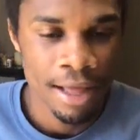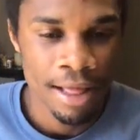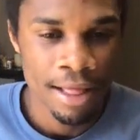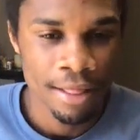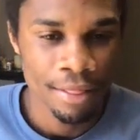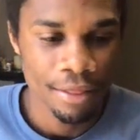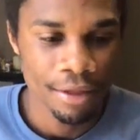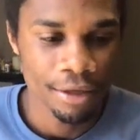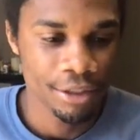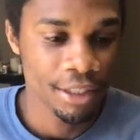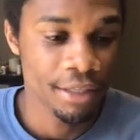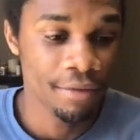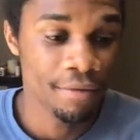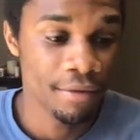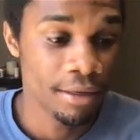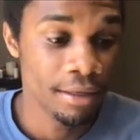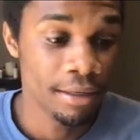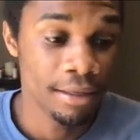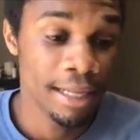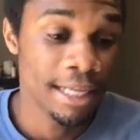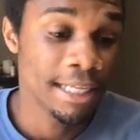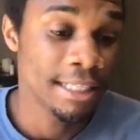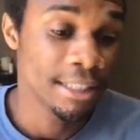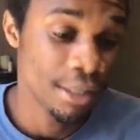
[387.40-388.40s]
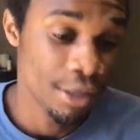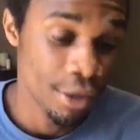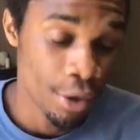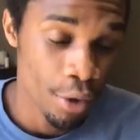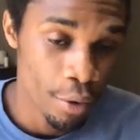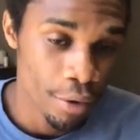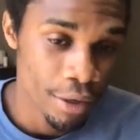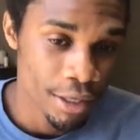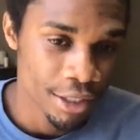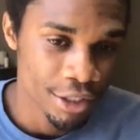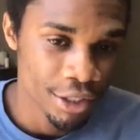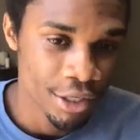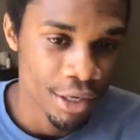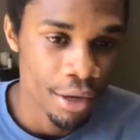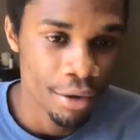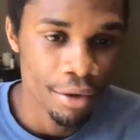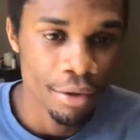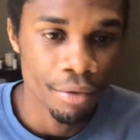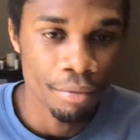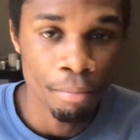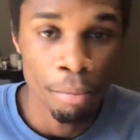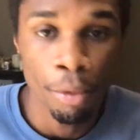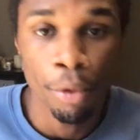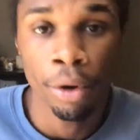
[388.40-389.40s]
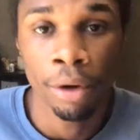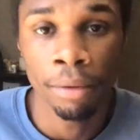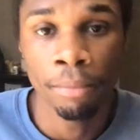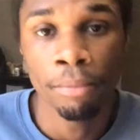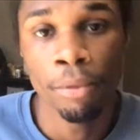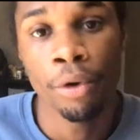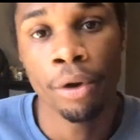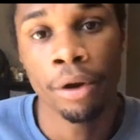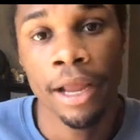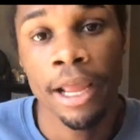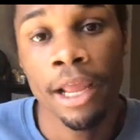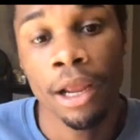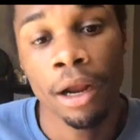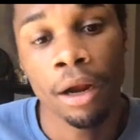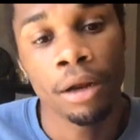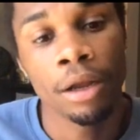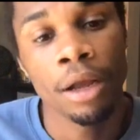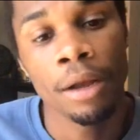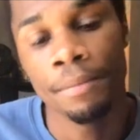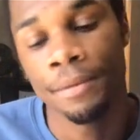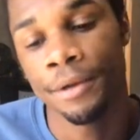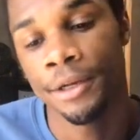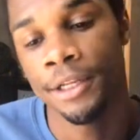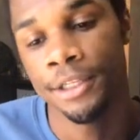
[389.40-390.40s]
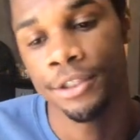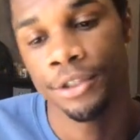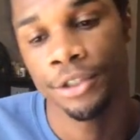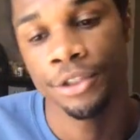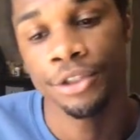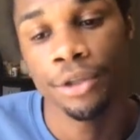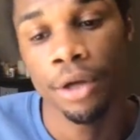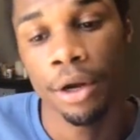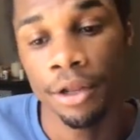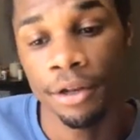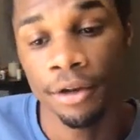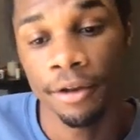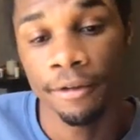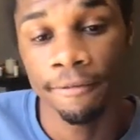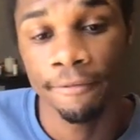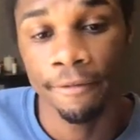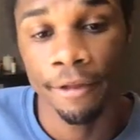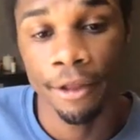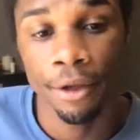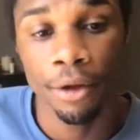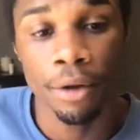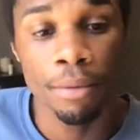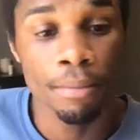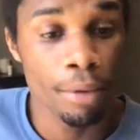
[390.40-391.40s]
There's even less noise. More and more AR companies are starting to fail,